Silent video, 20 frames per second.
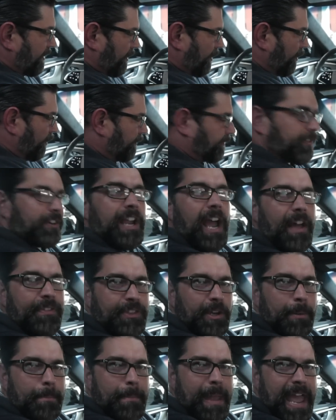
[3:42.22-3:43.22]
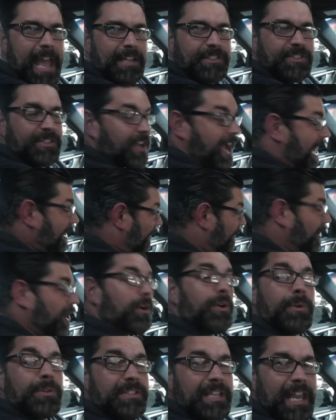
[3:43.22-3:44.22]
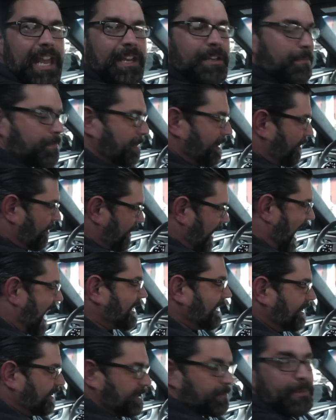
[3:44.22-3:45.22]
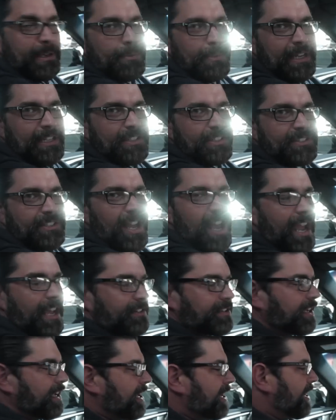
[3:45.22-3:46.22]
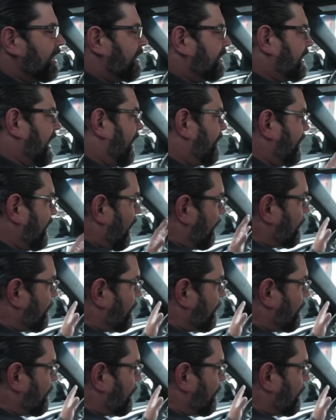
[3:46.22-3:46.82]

who forgot their meds? Now, I don't know who did, but that needs to be redesigned. Now, the